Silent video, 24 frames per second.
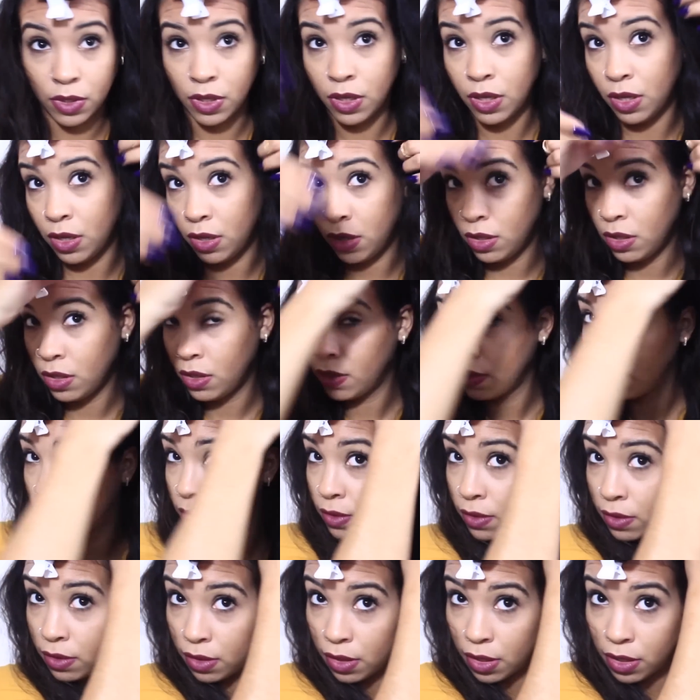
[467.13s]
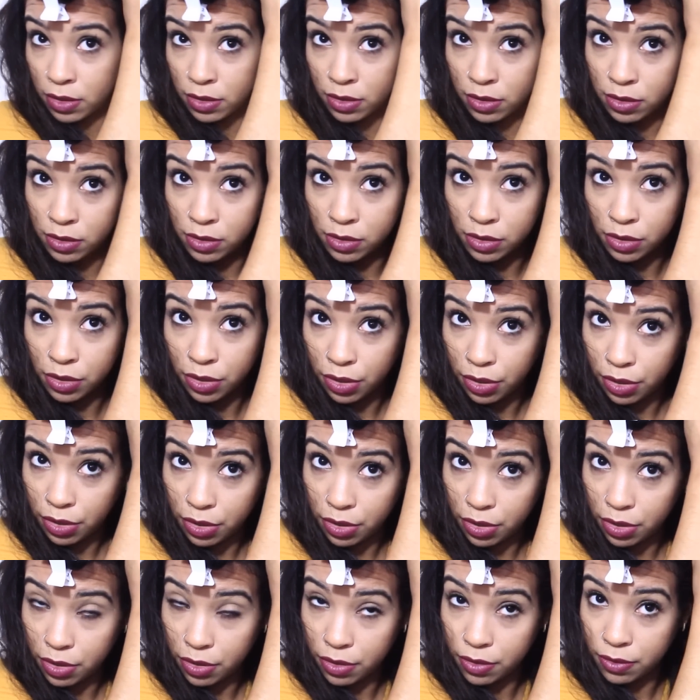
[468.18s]
Okay, nice and
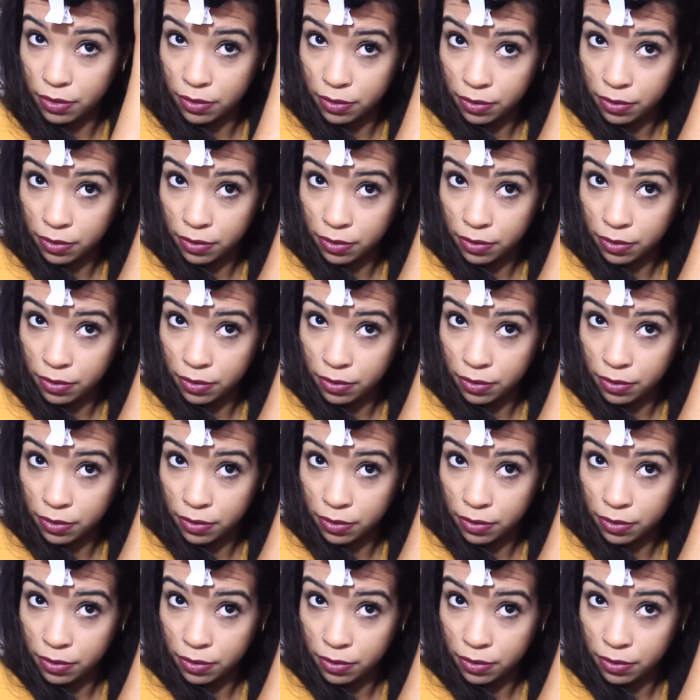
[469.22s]
secure.